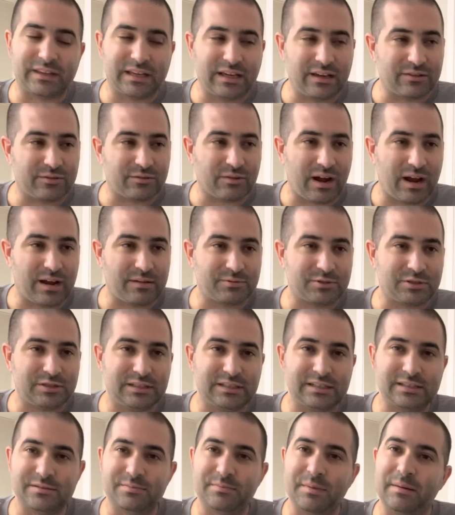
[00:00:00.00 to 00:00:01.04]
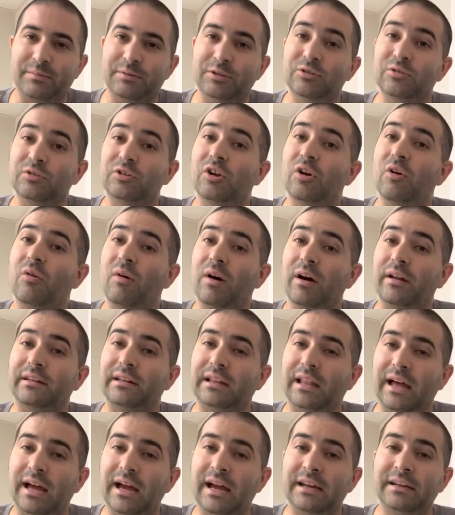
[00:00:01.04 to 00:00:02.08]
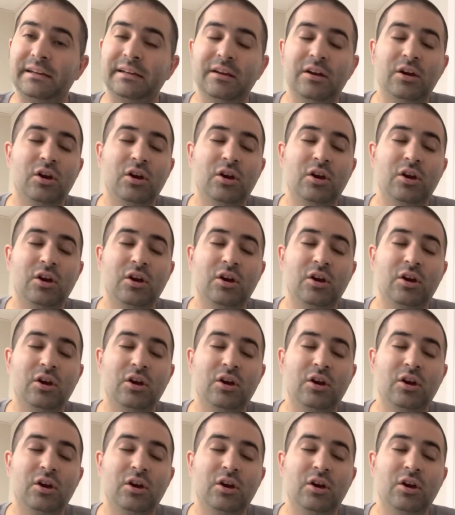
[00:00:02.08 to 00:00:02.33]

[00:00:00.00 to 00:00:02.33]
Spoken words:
The other option is maybe you can go online,